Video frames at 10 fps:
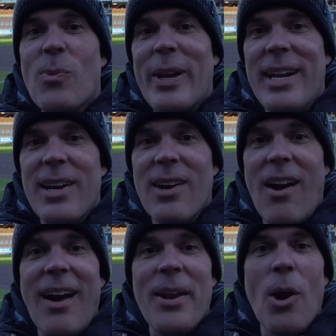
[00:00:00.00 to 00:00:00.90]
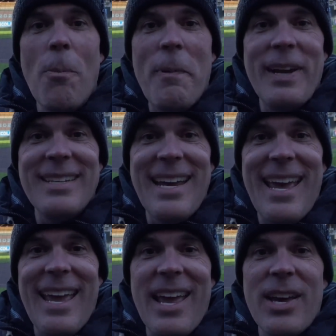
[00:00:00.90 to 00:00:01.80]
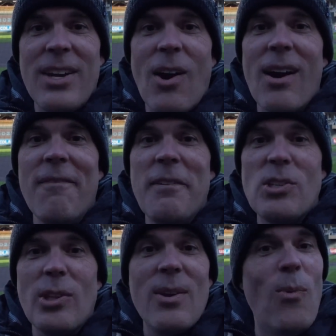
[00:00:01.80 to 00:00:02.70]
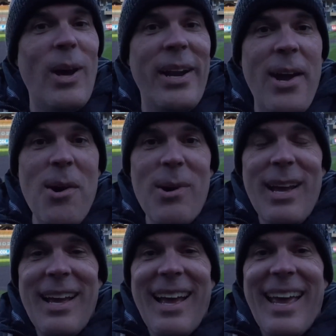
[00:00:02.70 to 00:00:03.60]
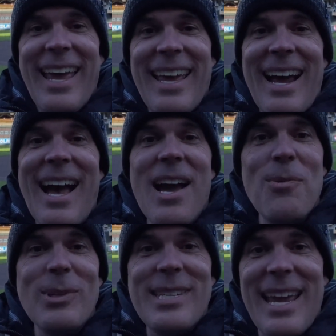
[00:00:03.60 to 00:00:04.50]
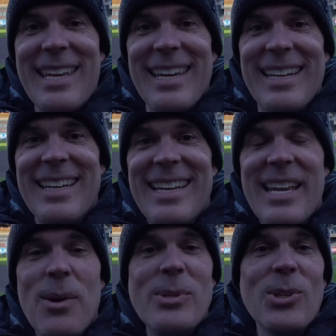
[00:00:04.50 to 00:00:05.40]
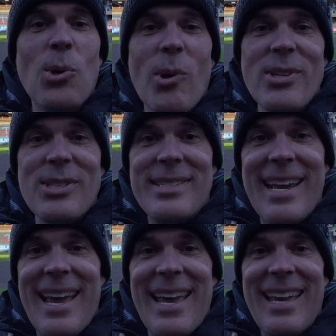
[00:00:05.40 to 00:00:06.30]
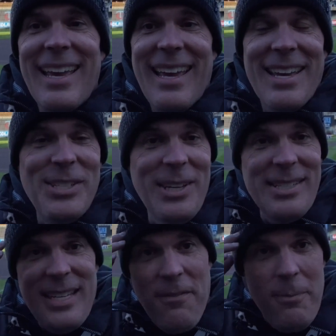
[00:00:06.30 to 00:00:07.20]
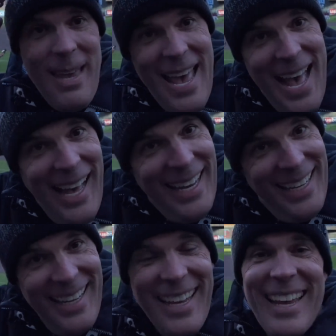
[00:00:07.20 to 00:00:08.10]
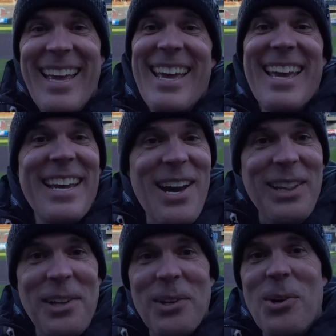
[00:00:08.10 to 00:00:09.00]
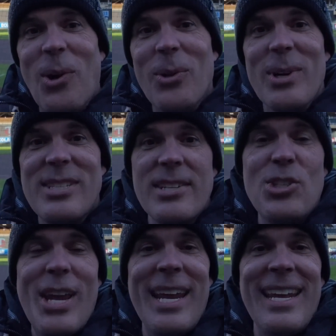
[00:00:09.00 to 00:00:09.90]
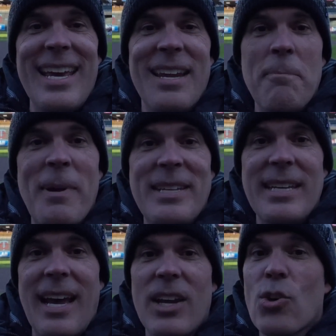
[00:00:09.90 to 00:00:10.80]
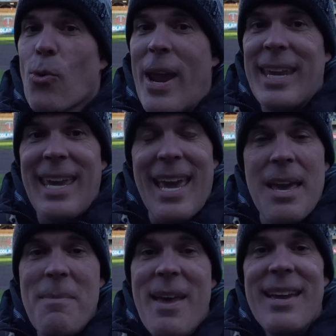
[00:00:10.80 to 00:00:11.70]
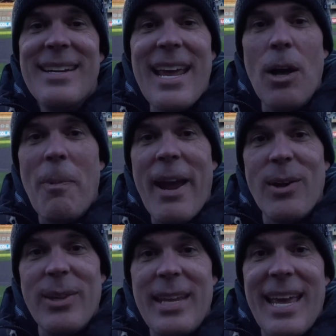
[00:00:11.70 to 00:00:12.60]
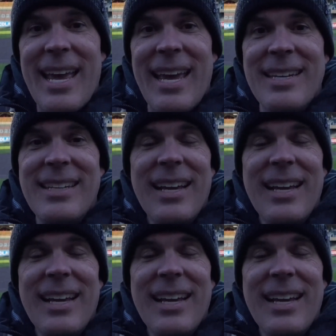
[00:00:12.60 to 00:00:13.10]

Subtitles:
win here on opening day and are officially 1-0, and I will take it. It was a gorgeous day, as you can see from the hat. It got a little colder as the shade hit, but great game, nail biter to the end.